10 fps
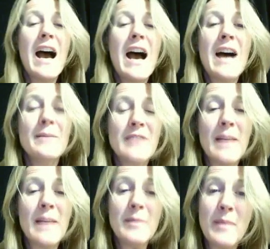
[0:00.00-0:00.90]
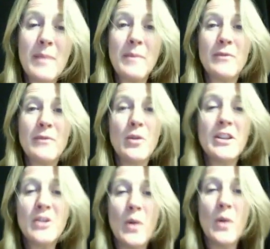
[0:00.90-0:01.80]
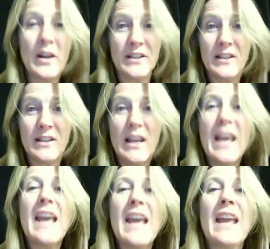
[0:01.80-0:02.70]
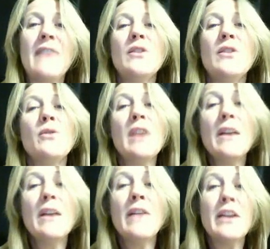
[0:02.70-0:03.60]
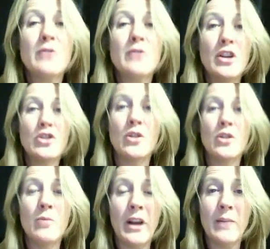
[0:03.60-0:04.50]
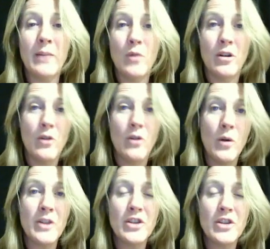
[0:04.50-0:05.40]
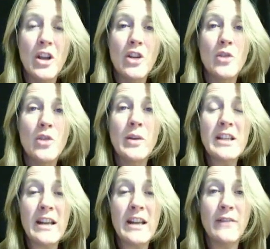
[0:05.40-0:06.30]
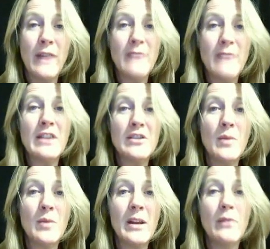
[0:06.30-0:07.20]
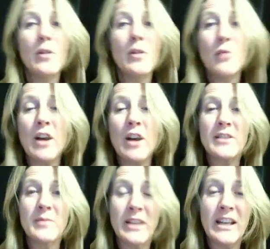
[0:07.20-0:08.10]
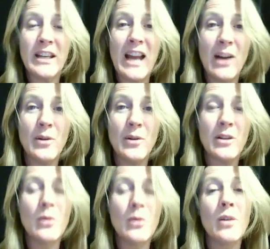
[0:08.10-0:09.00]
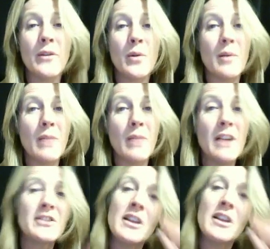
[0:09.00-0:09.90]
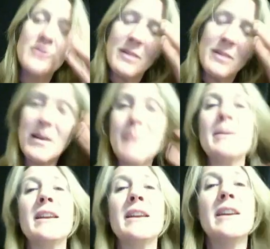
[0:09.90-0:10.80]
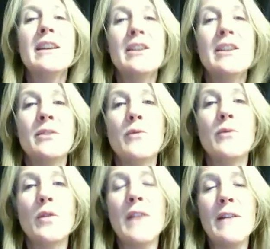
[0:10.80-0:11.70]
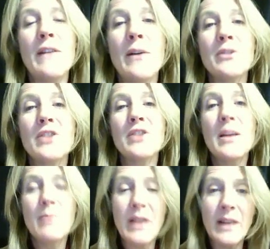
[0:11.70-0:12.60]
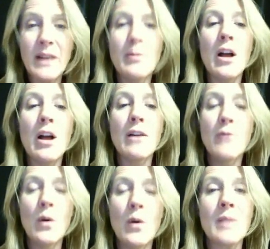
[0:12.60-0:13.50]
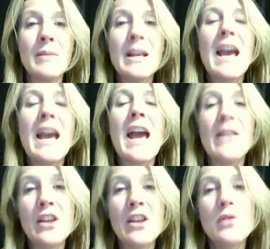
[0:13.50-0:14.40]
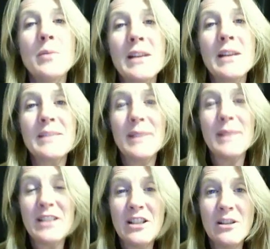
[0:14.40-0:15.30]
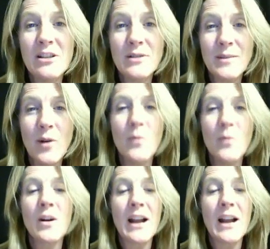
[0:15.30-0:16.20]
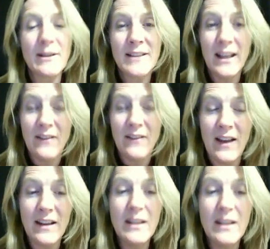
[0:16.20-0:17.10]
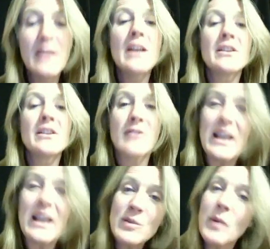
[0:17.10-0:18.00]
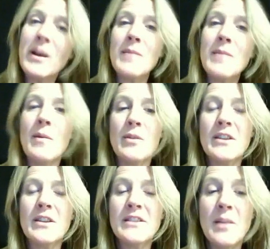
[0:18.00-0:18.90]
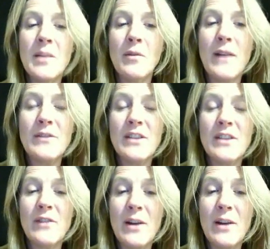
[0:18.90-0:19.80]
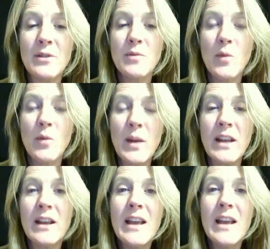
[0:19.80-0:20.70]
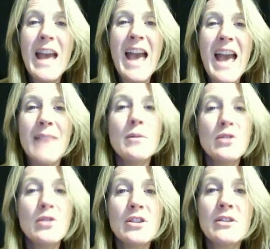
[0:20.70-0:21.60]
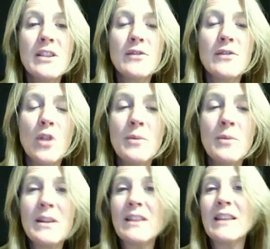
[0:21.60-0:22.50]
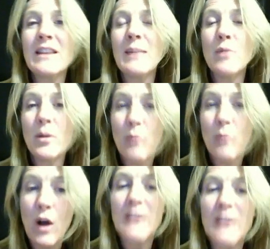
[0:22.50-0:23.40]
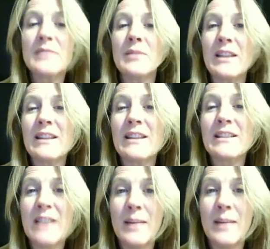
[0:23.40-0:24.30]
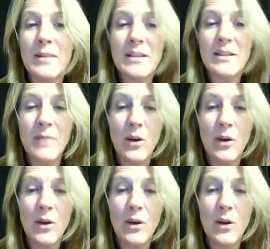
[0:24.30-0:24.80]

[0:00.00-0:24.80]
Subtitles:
Time commitment for this course. If you think of a traditional brick and mortar course, you would attend 5 days a week for approximately an hour, or if you were on block schedule, it might be 4 to 5 hours, but in a block form, and then you would be expected to do some homework outside of that. So that's where we come up with this number, 5 to 7 hours per week, and most students have told me that they put approximately this time into my